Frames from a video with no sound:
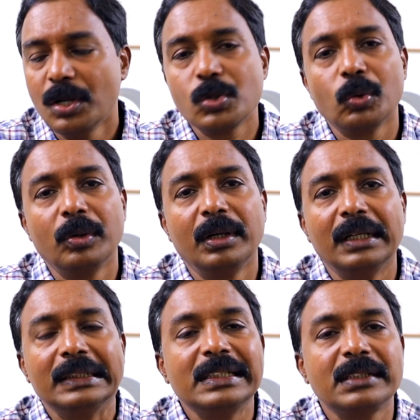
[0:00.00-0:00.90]

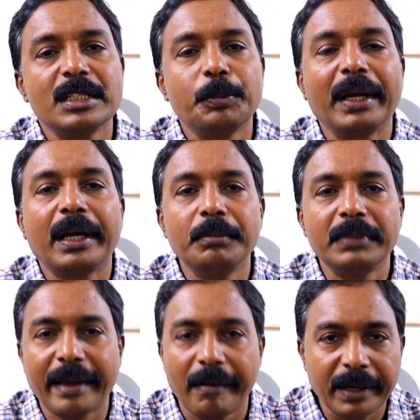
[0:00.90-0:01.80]
So this has become
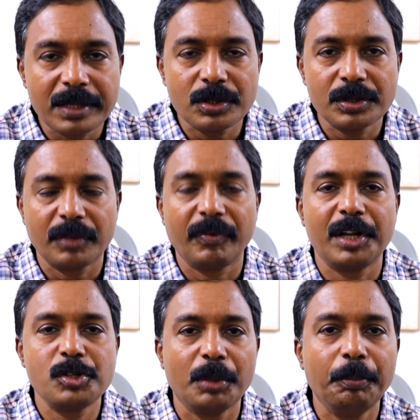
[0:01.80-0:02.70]
the cataract surgery
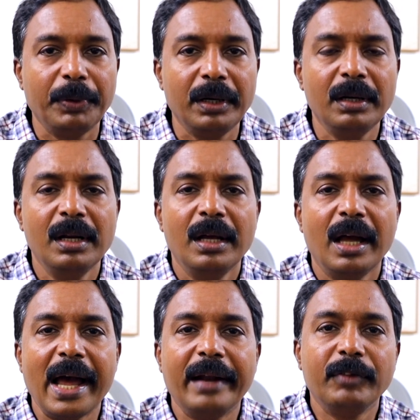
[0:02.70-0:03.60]
very simple
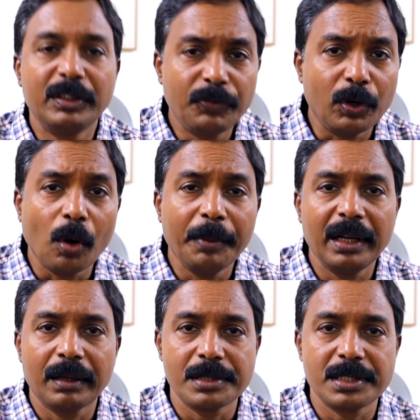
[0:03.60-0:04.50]
and with
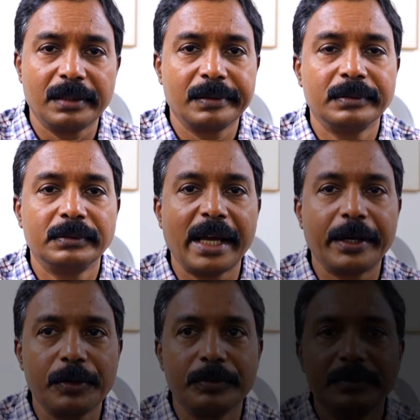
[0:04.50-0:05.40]
phenomenal result.
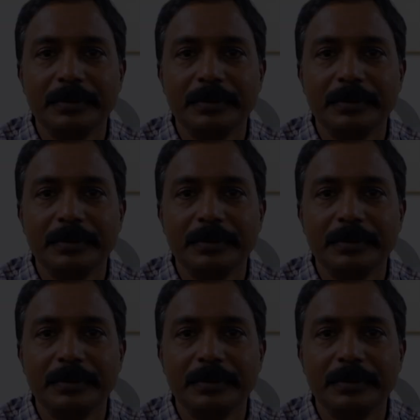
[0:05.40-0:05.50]
Thank you.